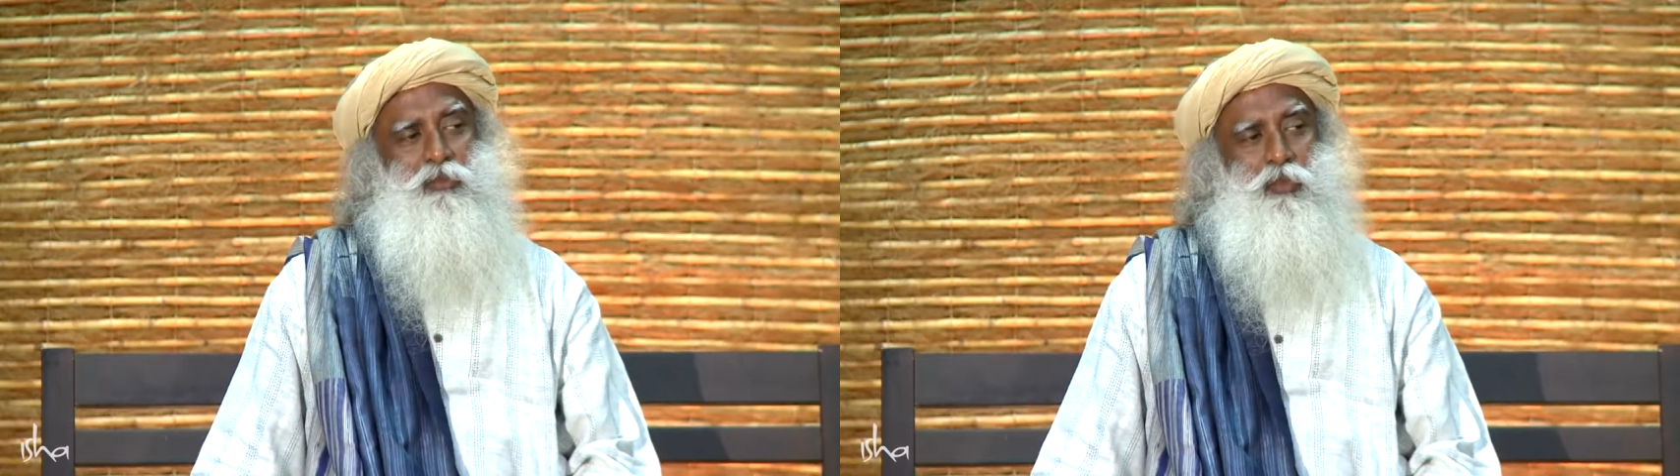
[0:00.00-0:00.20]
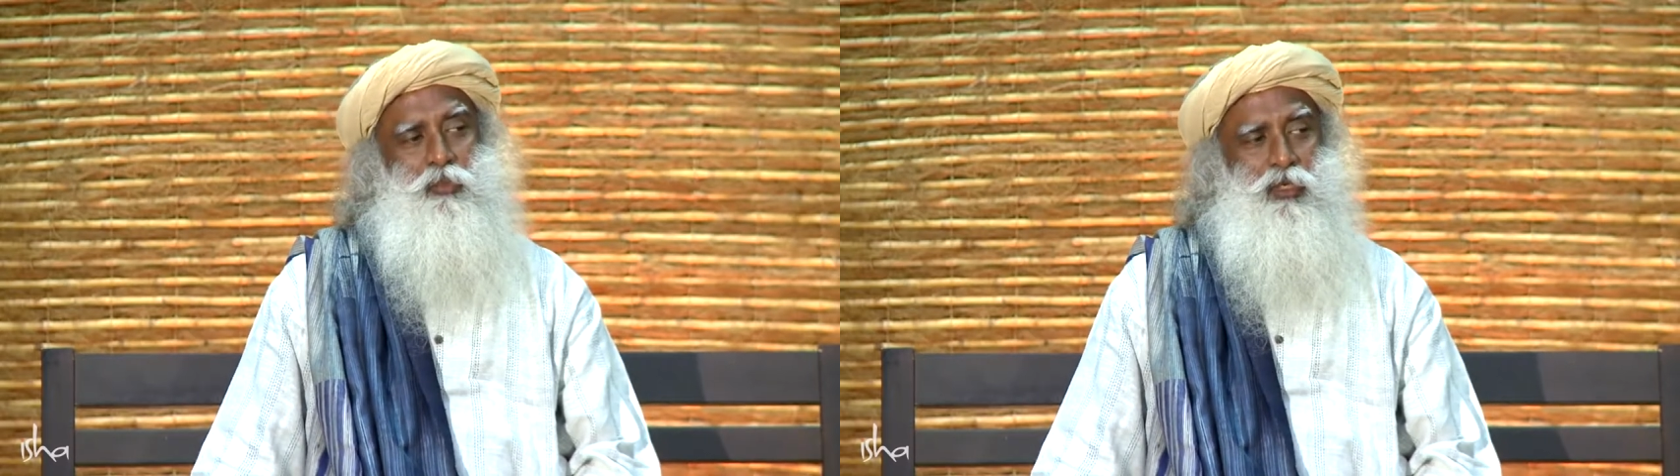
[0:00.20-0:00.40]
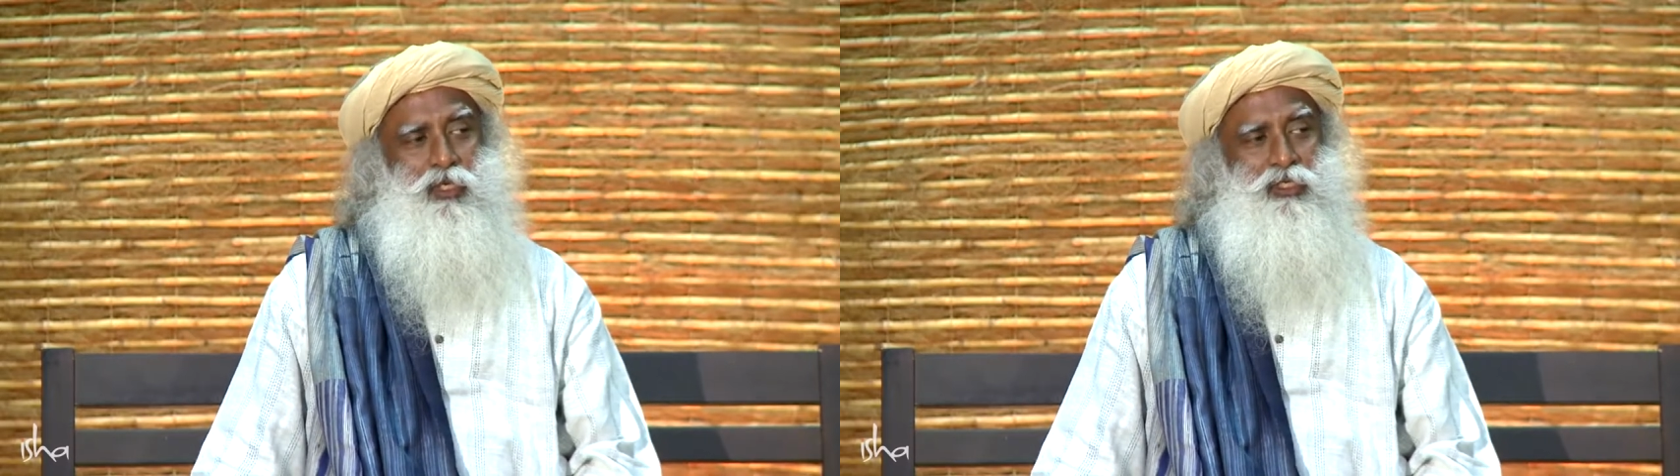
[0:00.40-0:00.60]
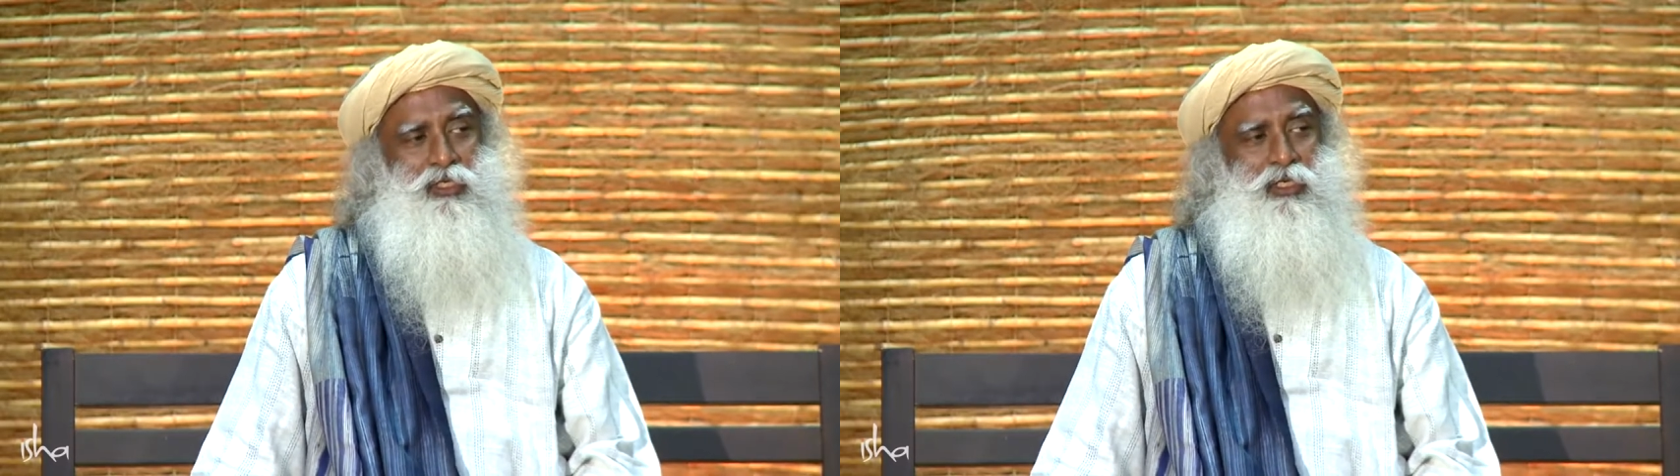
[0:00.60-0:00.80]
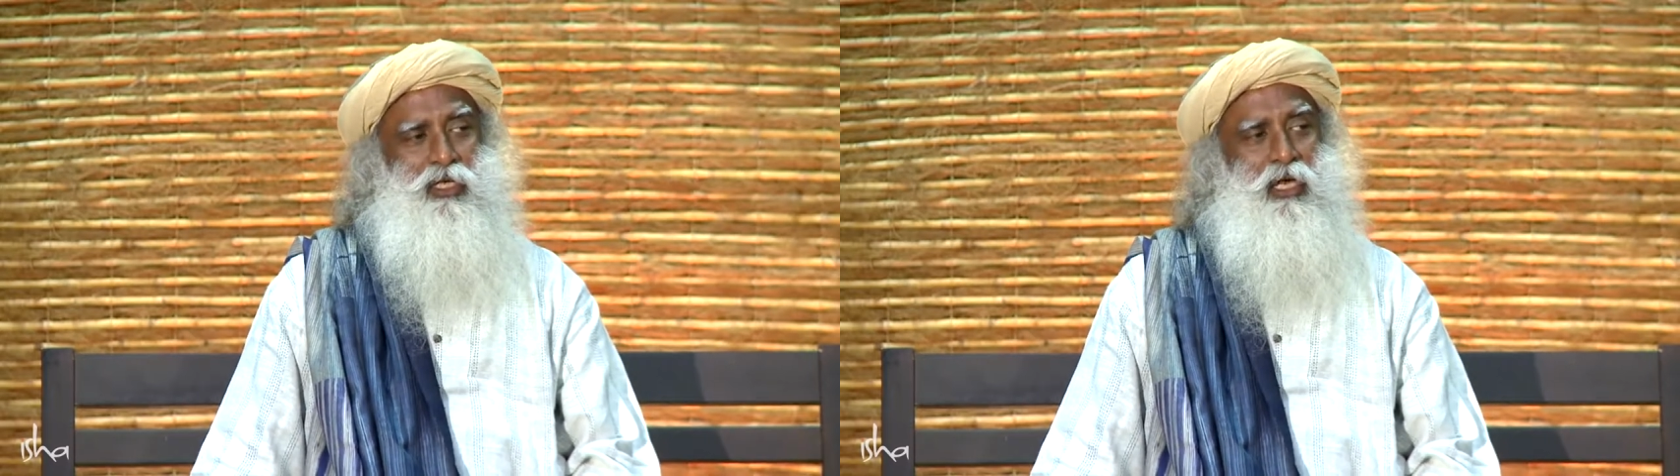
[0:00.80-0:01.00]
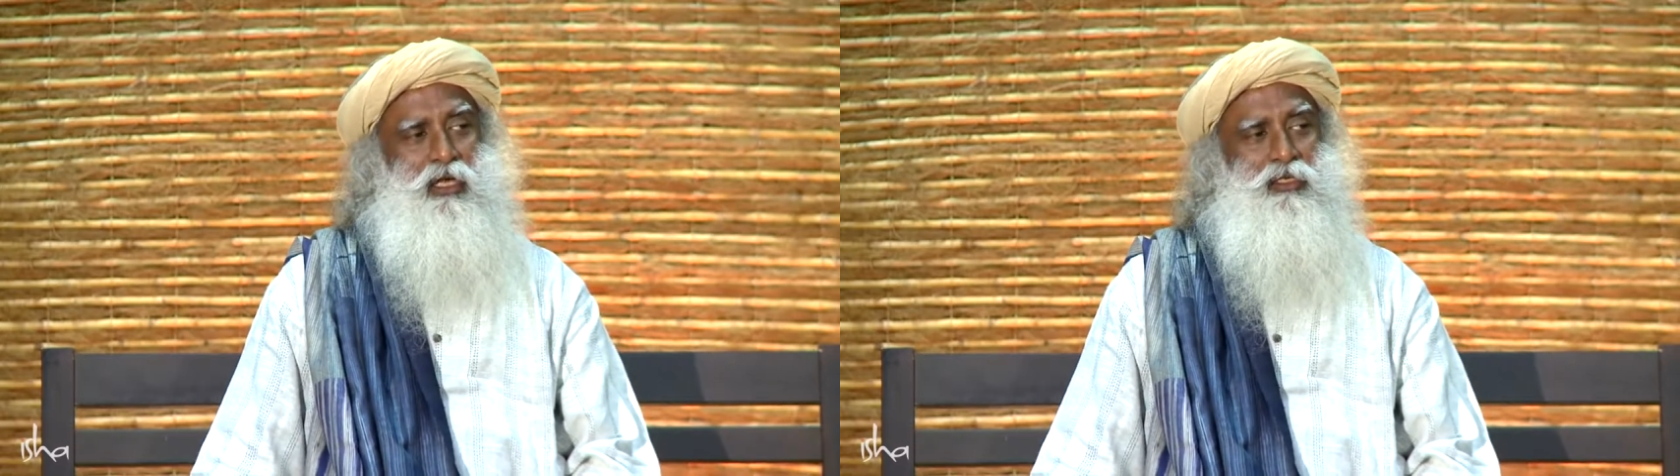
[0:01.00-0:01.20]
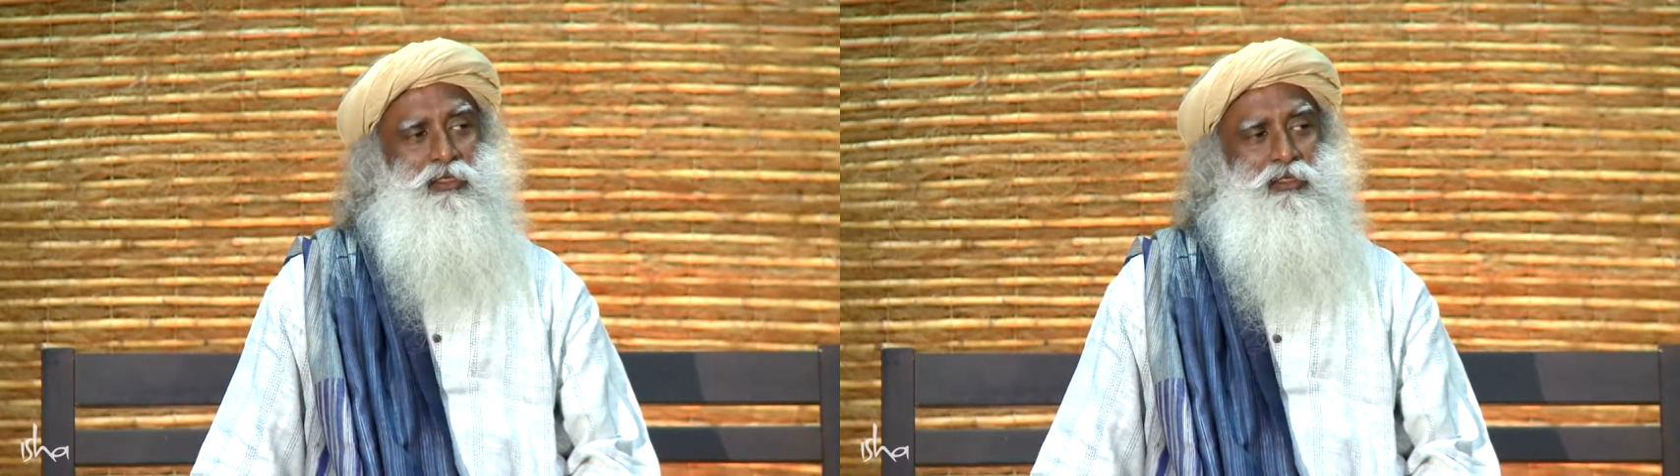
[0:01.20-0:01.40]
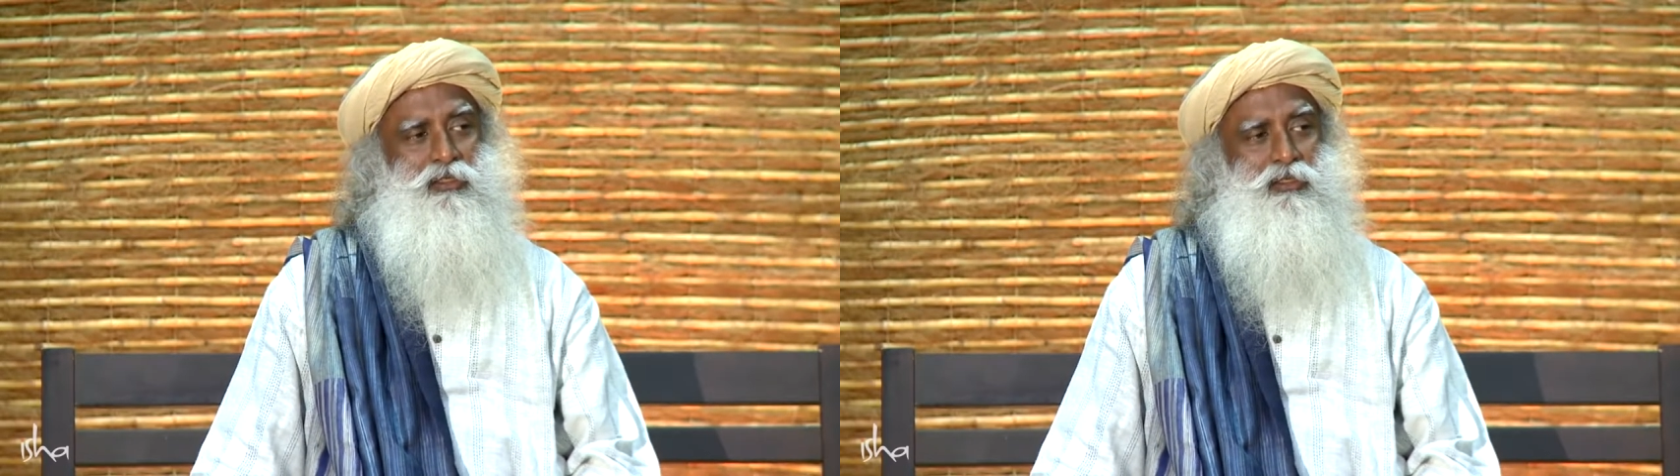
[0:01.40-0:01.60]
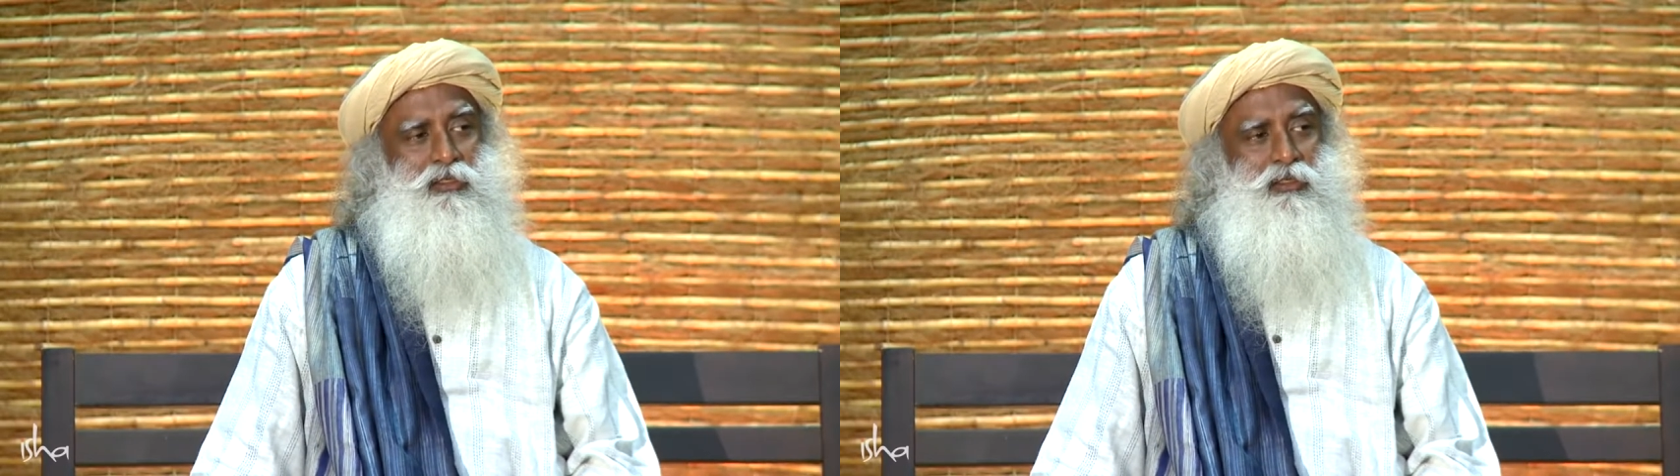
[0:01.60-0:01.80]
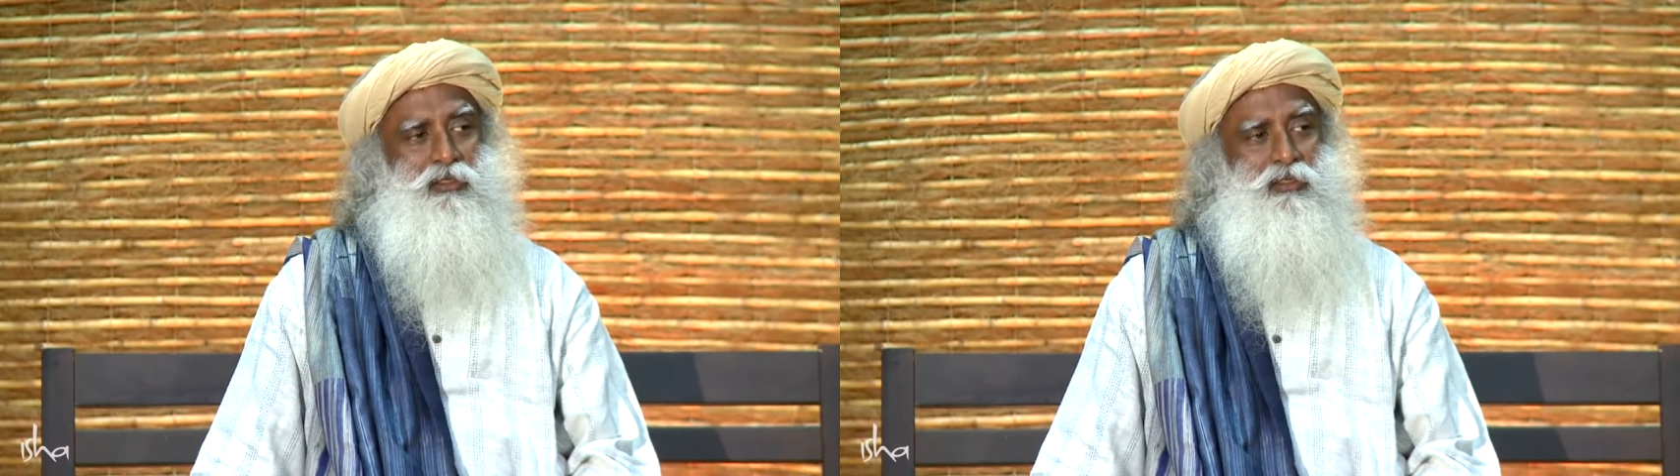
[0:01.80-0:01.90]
preparation and guidance,